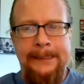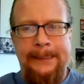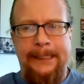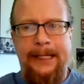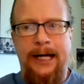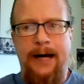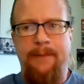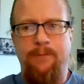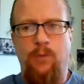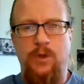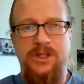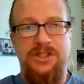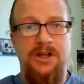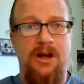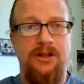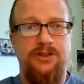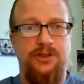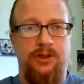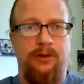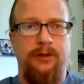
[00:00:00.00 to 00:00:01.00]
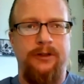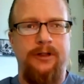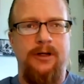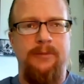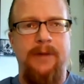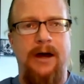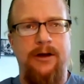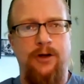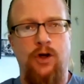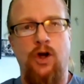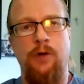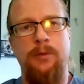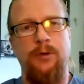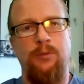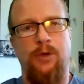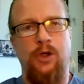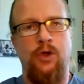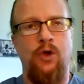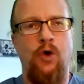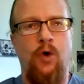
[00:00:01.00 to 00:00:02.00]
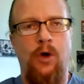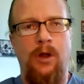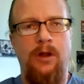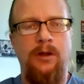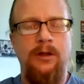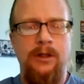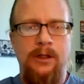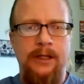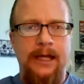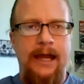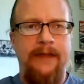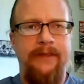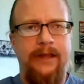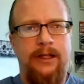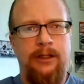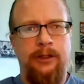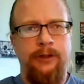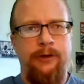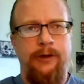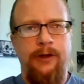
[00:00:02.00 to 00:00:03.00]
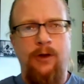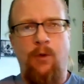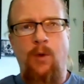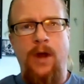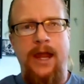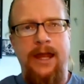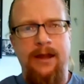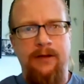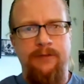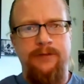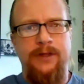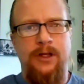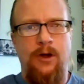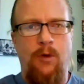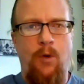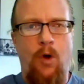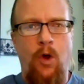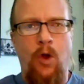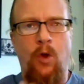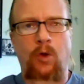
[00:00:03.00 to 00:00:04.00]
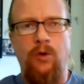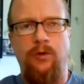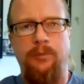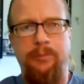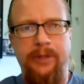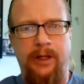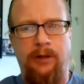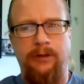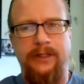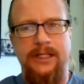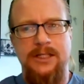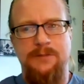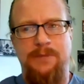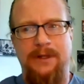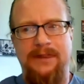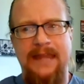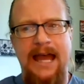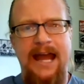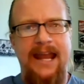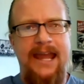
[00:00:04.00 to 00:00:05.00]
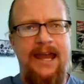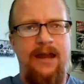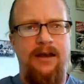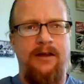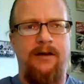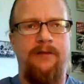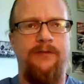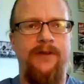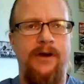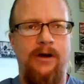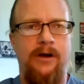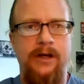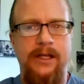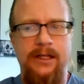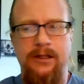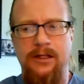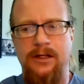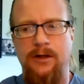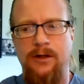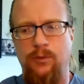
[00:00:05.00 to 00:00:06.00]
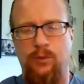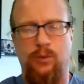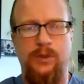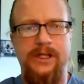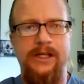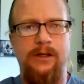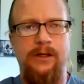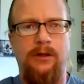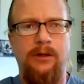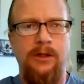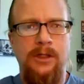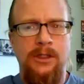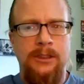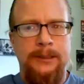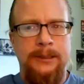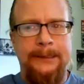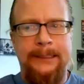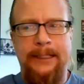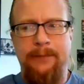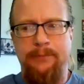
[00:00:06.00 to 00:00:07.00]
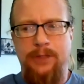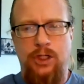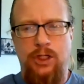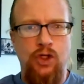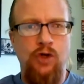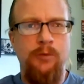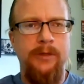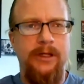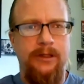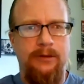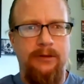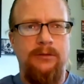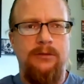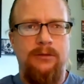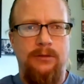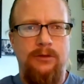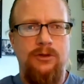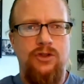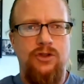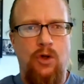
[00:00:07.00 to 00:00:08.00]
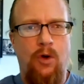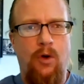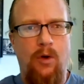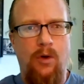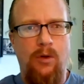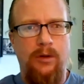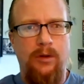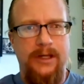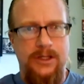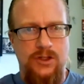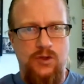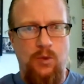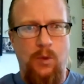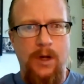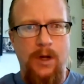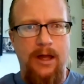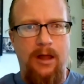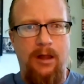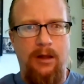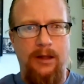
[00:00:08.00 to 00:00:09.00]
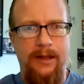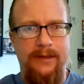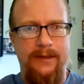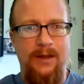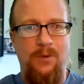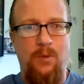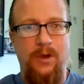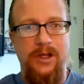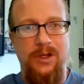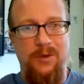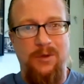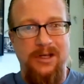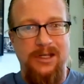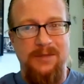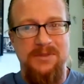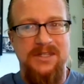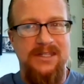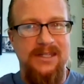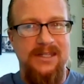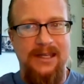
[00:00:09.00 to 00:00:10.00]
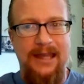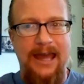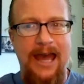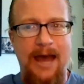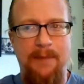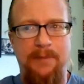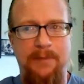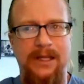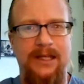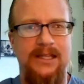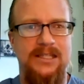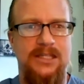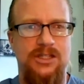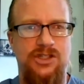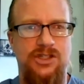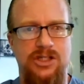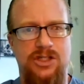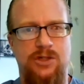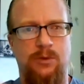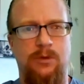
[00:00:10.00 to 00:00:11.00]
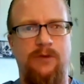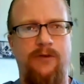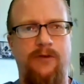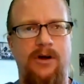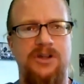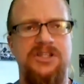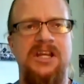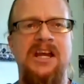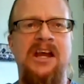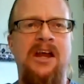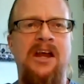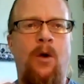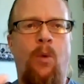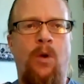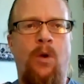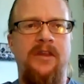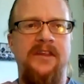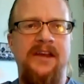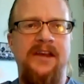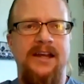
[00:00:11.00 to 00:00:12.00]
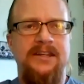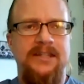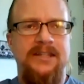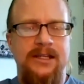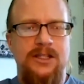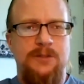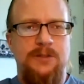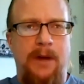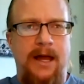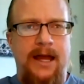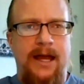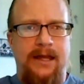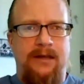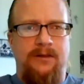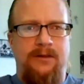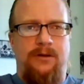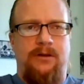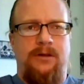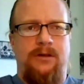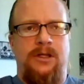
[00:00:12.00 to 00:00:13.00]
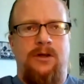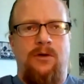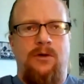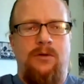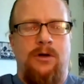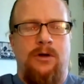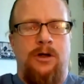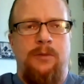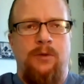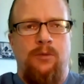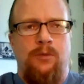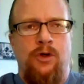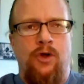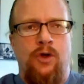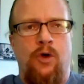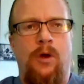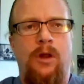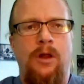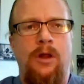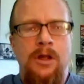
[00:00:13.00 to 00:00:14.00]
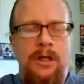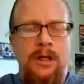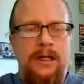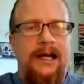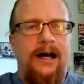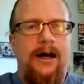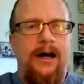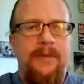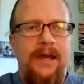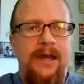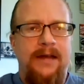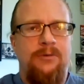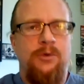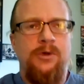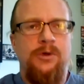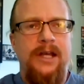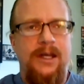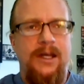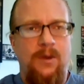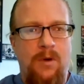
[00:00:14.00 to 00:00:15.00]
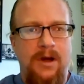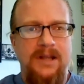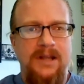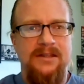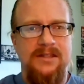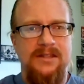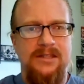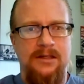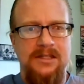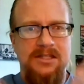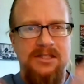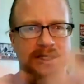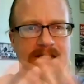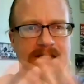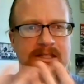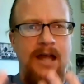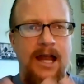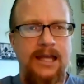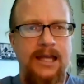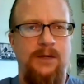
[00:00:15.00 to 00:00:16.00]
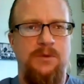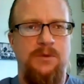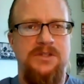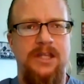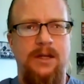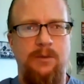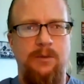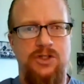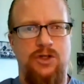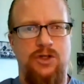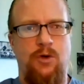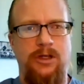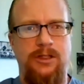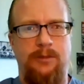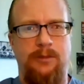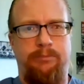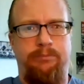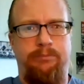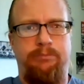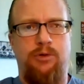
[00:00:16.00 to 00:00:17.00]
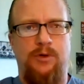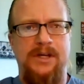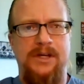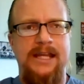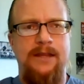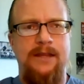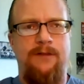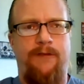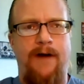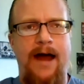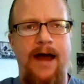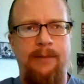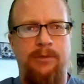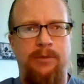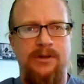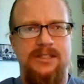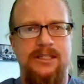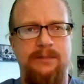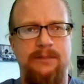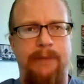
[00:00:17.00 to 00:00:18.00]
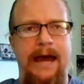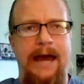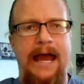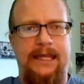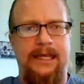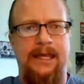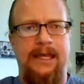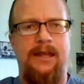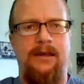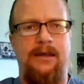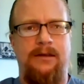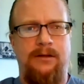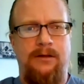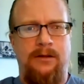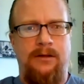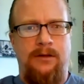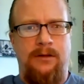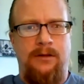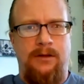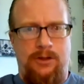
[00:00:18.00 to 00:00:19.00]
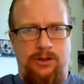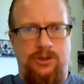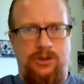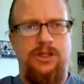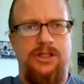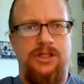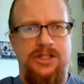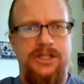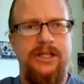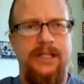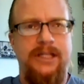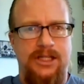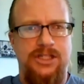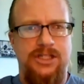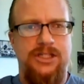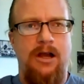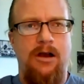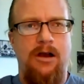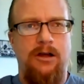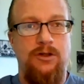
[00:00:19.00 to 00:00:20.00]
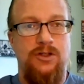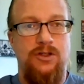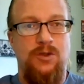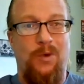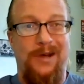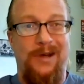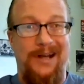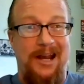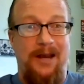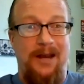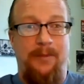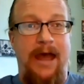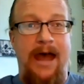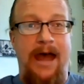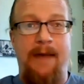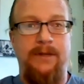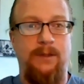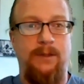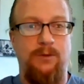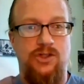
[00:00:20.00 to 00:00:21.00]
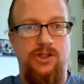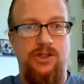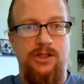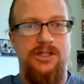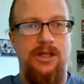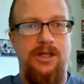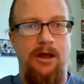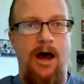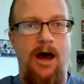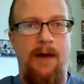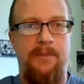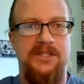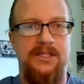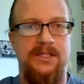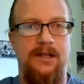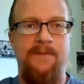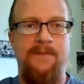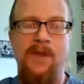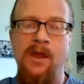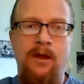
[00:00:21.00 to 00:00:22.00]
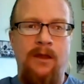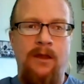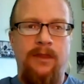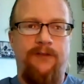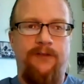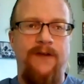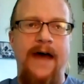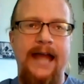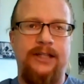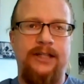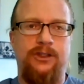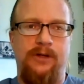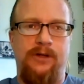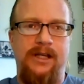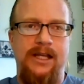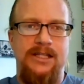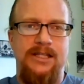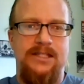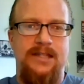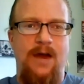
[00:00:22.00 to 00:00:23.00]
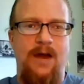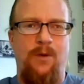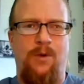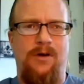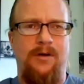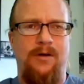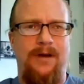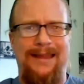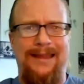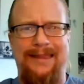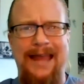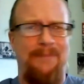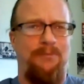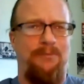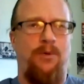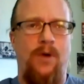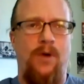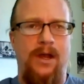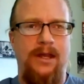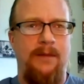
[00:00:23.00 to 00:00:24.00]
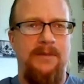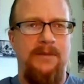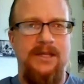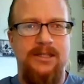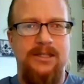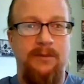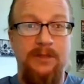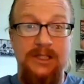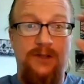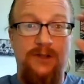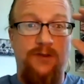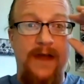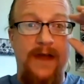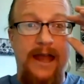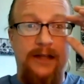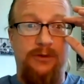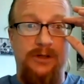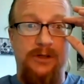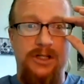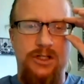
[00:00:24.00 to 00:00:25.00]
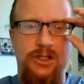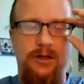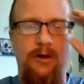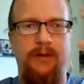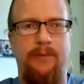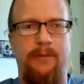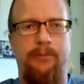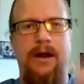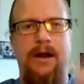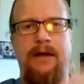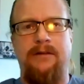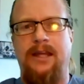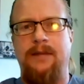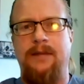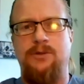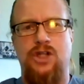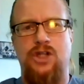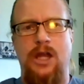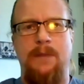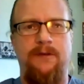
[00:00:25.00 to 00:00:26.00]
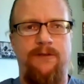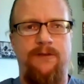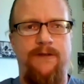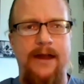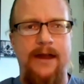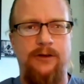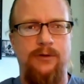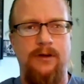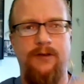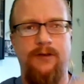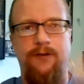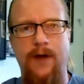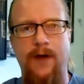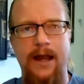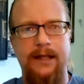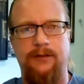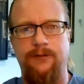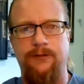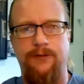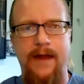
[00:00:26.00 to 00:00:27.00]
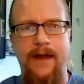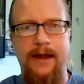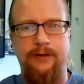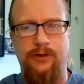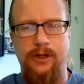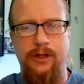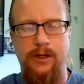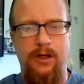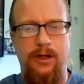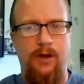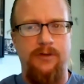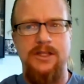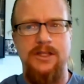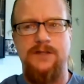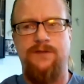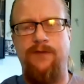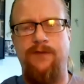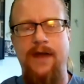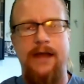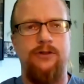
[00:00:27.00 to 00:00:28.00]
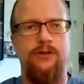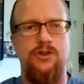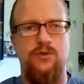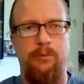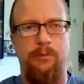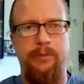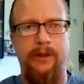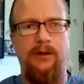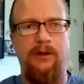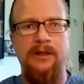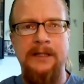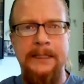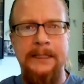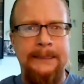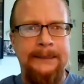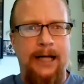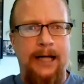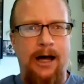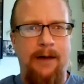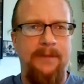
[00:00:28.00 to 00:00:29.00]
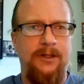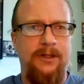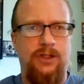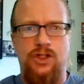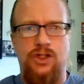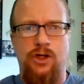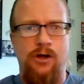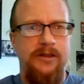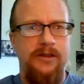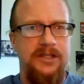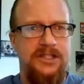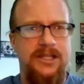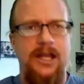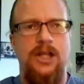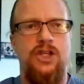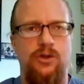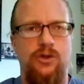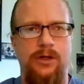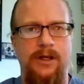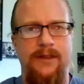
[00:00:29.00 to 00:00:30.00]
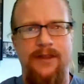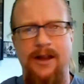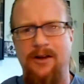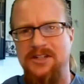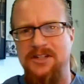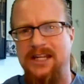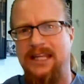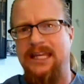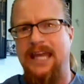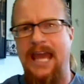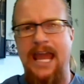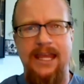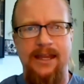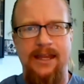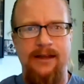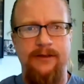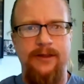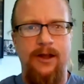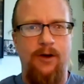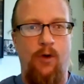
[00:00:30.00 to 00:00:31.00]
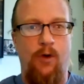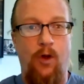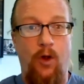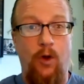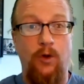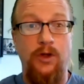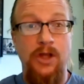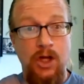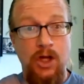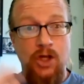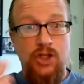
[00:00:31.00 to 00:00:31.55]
Um, we talked earlier about urban renewal and the clearing away of you know old buildings, but that had a very you know real um, human hole as well. And then what you end up seeing happening is just the reverse. One of the ideas behind the you know urban renewal um, and Route 81 and the and 690 was that it was going to breathe vibrancy back in to the city of Syracuse. And what ended up happening was just the opposite. The factories that were at that point, I mean, some of these factories, you know, the Brown-Lipe-Chapin factory, the Franklin factory, you know, these factories were built um, at the turn of the century. They're decaying, they're old.